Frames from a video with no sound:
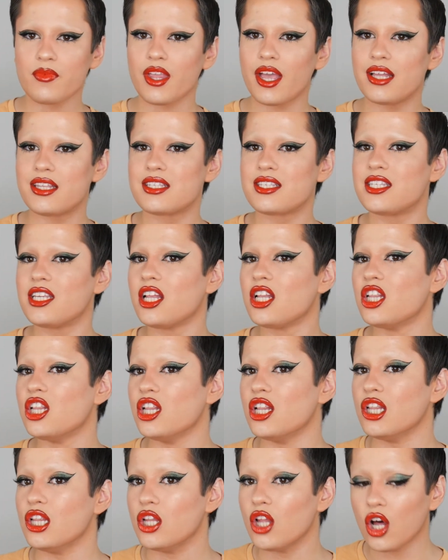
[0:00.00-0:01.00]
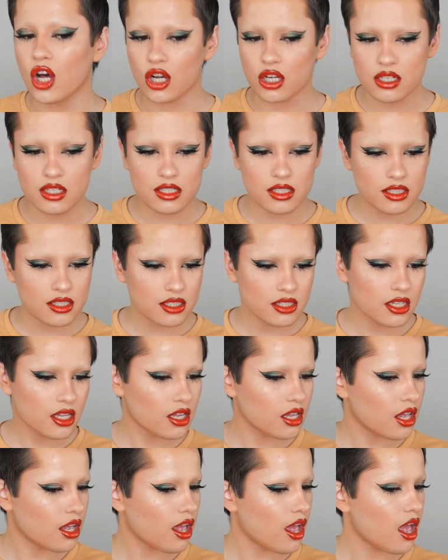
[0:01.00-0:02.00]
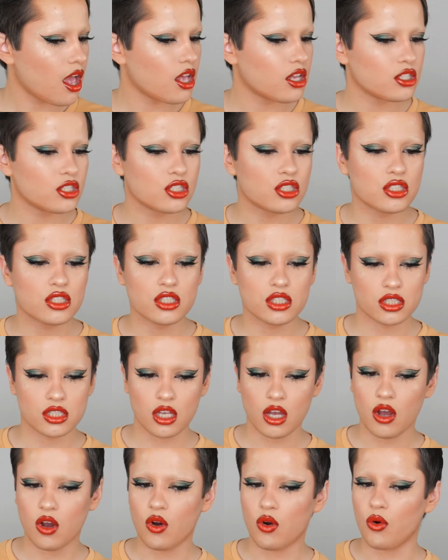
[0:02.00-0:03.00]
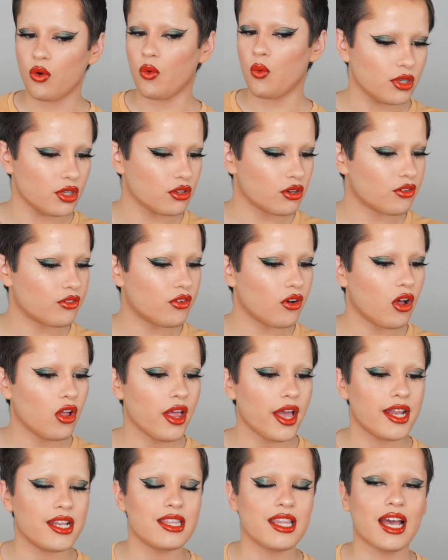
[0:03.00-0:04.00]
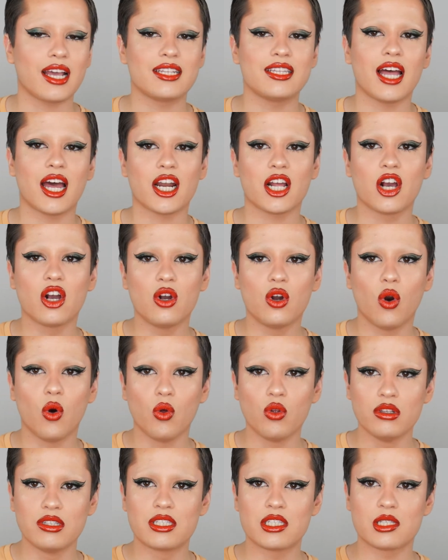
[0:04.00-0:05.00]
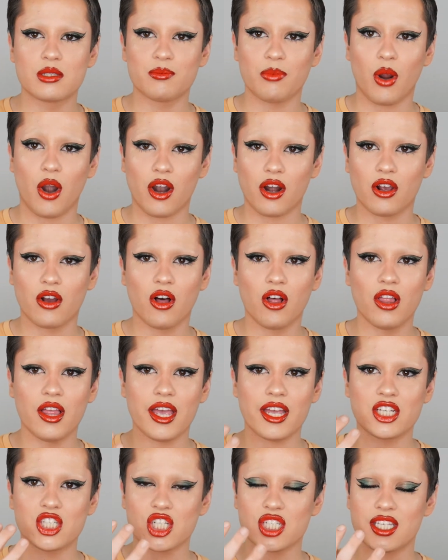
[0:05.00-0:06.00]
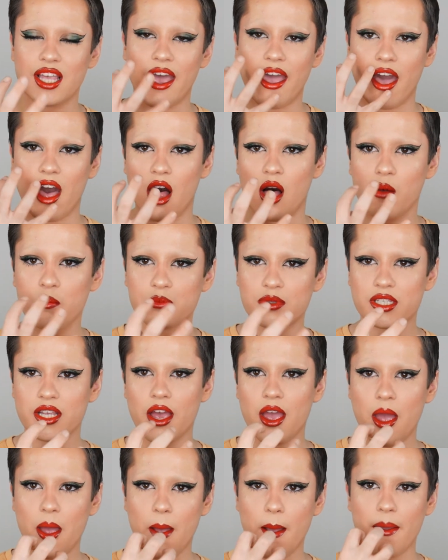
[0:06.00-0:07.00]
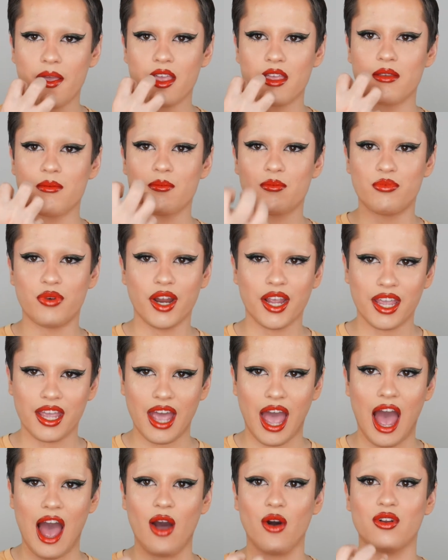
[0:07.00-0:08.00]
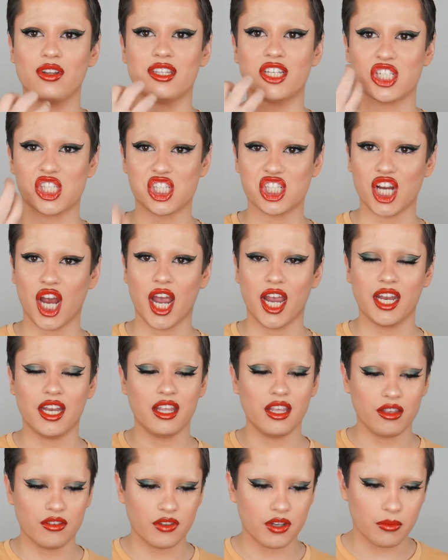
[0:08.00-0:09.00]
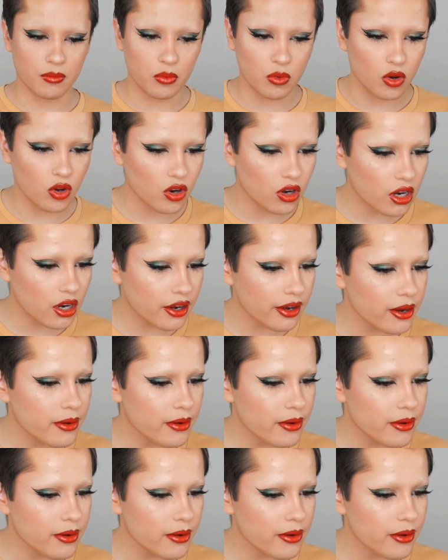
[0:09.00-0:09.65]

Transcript: it still looks so beautiful, and like that gold sparkle, it just helps bring out the shine even more.